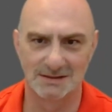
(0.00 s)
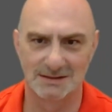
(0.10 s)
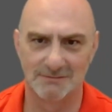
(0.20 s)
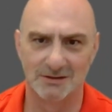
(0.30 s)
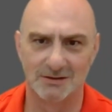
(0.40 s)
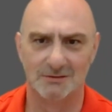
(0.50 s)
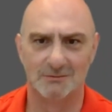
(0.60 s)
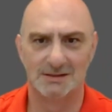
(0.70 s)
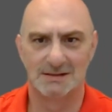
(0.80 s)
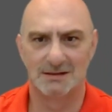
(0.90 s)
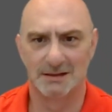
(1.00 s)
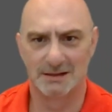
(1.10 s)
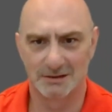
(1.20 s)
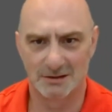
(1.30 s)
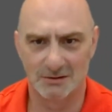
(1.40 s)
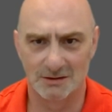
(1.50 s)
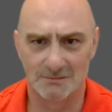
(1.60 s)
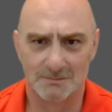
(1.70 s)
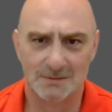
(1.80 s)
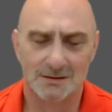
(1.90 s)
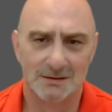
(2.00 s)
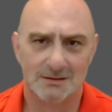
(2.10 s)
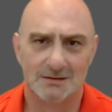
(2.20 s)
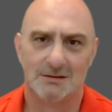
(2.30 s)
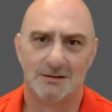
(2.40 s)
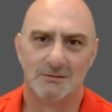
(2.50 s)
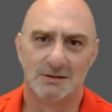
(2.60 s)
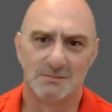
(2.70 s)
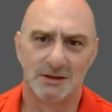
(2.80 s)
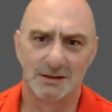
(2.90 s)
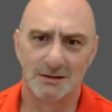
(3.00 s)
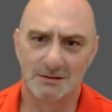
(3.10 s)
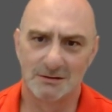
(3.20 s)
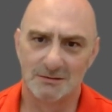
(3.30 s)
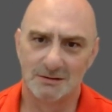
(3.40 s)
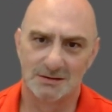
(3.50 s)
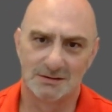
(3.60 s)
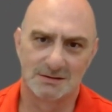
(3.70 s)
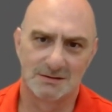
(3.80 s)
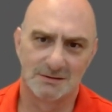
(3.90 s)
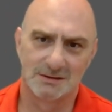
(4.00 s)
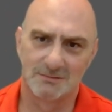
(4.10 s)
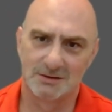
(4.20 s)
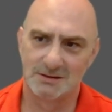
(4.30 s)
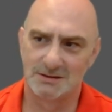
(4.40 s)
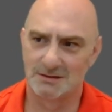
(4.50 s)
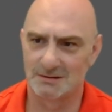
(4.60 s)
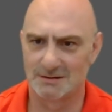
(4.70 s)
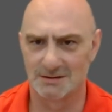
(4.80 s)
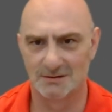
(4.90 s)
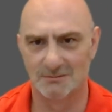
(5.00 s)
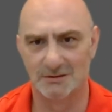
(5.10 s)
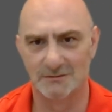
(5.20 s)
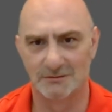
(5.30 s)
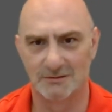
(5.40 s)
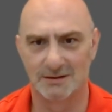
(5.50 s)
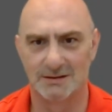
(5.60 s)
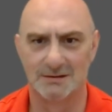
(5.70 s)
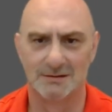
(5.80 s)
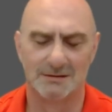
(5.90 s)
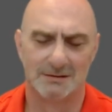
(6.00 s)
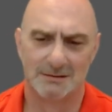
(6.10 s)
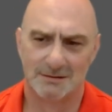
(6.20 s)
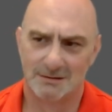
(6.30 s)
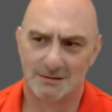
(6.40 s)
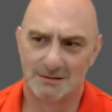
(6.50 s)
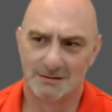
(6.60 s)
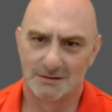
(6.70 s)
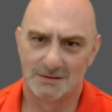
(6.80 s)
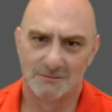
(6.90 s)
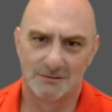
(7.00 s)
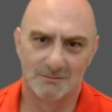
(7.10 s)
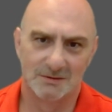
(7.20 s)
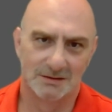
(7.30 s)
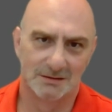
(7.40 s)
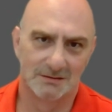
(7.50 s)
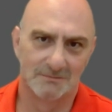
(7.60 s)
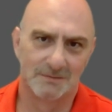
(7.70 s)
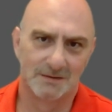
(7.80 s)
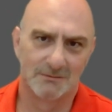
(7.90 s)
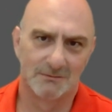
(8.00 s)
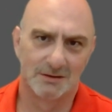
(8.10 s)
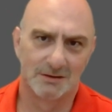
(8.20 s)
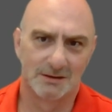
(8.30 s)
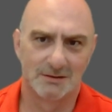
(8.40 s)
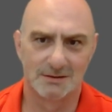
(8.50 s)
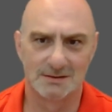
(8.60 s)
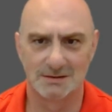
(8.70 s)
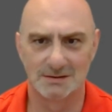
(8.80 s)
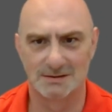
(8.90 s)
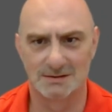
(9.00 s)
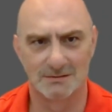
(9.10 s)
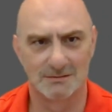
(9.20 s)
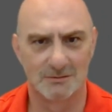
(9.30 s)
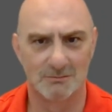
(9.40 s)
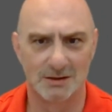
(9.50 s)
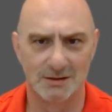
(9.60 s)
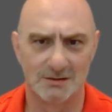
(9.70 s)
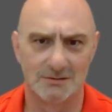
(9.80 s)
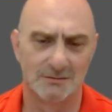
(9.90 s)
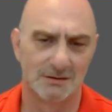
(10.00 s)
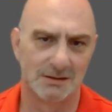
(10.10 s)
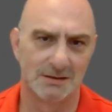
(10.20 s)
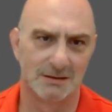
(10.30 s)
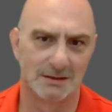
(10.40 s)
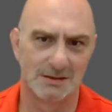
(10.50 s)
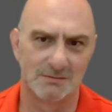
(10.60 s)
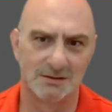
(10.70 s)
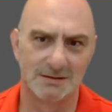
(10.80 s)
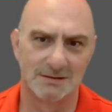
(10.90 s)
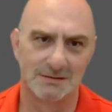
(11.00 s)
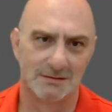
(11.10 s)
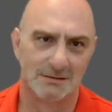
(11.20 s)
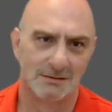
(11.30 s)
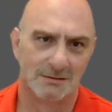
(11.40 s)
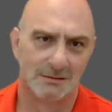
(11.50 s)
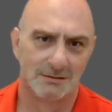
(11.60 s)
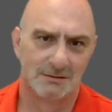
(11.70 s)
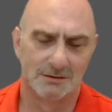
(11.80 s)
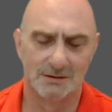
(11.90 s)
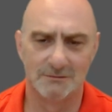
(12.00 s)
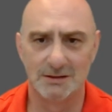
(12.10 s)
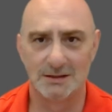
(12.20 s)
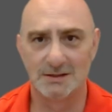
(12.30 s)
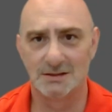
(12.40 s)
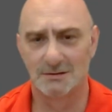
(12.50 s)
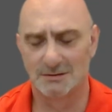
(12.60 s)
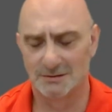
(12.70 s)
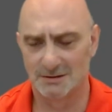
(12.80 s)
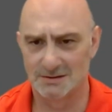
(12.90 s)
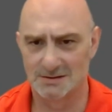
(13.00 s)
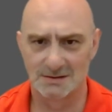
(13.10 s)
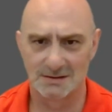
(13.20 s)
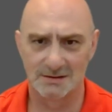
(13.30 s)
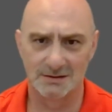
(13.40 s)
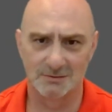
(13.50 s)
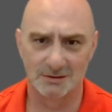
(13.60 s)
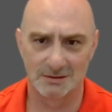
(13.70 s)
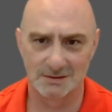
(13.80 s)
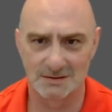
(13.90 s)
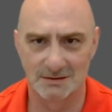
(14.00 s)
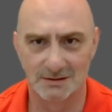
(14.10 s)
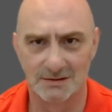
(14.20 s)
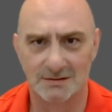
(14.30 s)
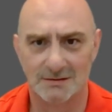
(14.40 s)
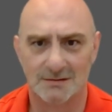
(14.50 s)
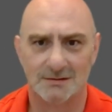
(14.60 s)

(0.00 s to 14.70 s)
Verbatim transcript: Baseba is still in Angola. We're speaking to uh, Sergeant Major SW Fourie. He's from uh, 1 Reconnaissance Commando light Regiment. A living legend, he doesn't say it, but I say it.